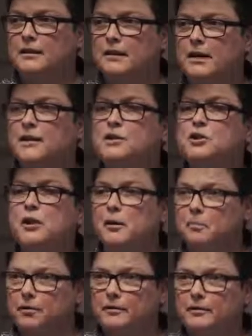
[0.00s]
In
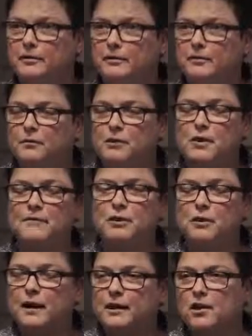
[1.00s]
Europe, when you have a
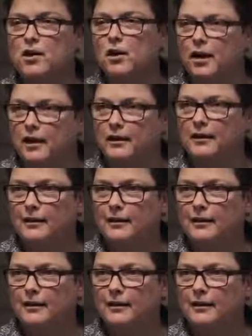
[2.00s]
credit card,